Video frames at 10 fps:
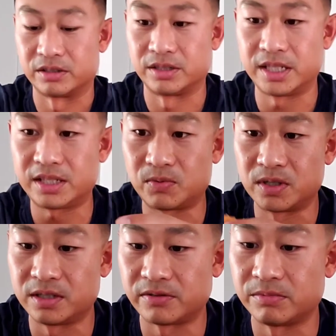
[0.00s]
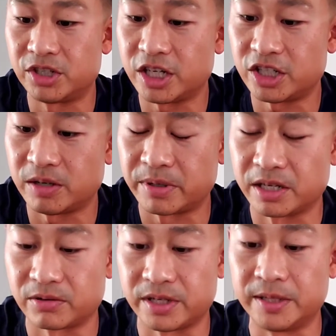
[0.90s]
So this one is from JJ
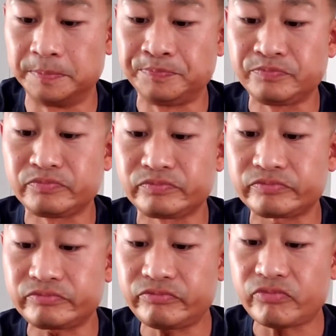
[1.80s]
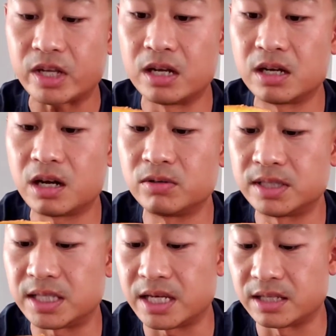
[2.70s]
Bakery, and I
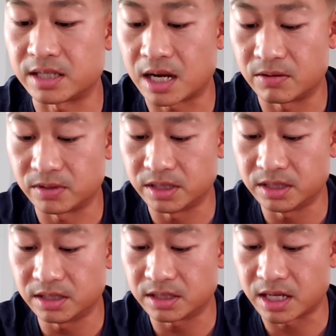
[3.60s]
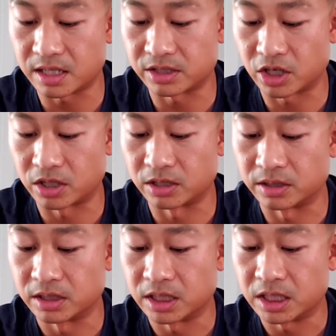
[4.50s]
would say the Taiwanese egg
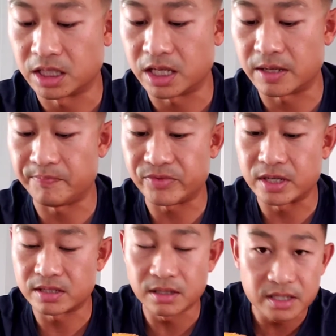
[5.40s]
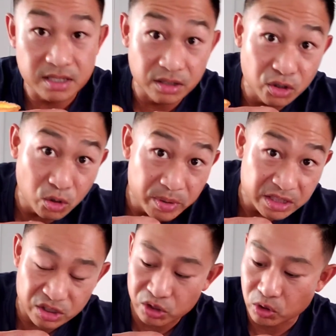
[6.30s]
tart, it's a little bit
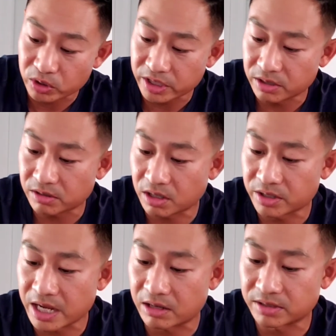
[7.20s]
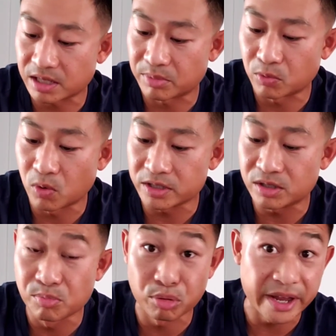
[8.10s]
sturdier on the outside, but once
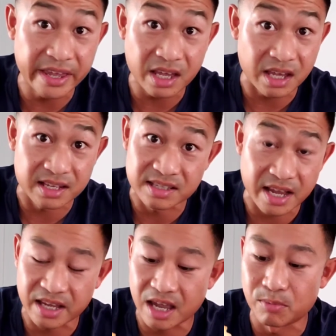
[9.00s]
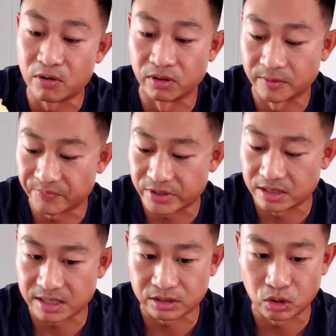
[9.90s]
you break it, it's like game over.
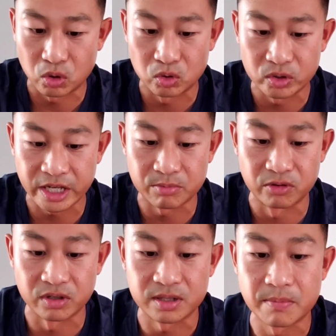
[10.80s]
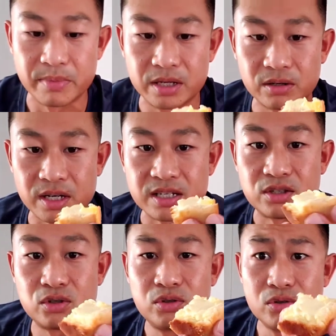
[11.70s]
It's like total game over. The middle
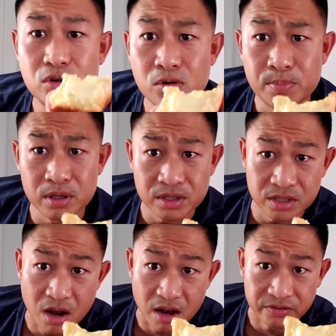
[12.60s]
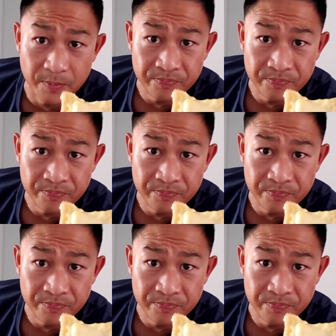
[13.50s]
is super soft.